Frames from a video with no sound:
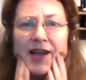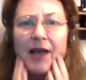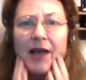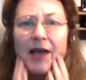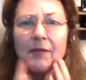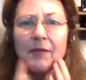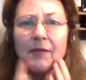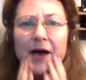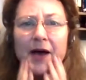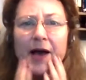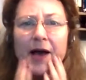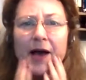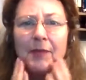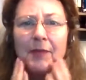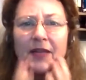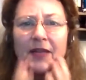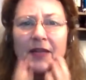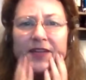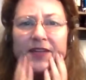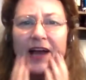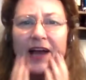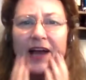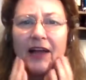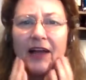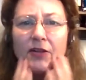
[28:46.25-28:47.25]

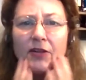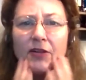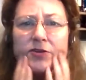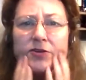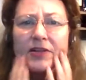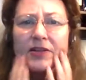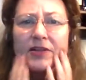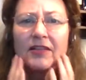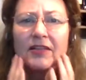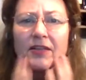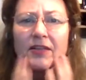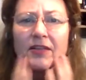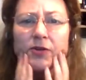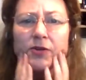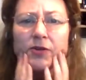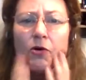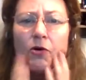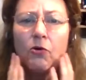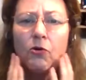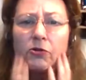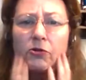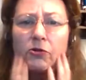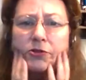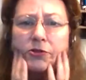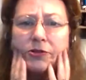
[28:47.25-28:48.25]
I look a little
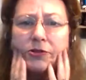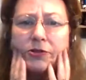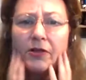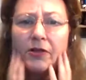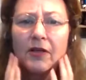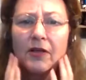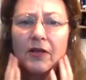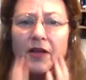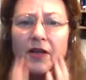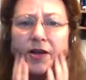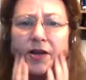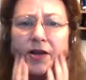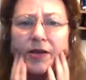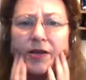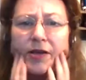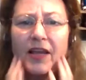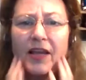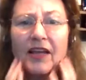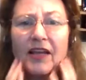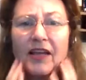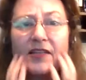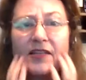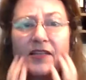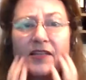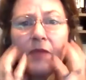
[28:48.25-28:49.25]
older
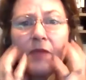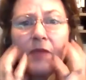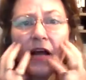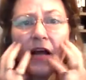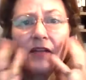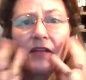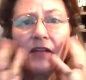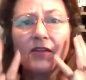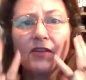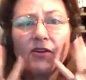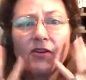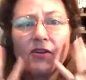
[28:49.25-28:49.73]
because I'm not,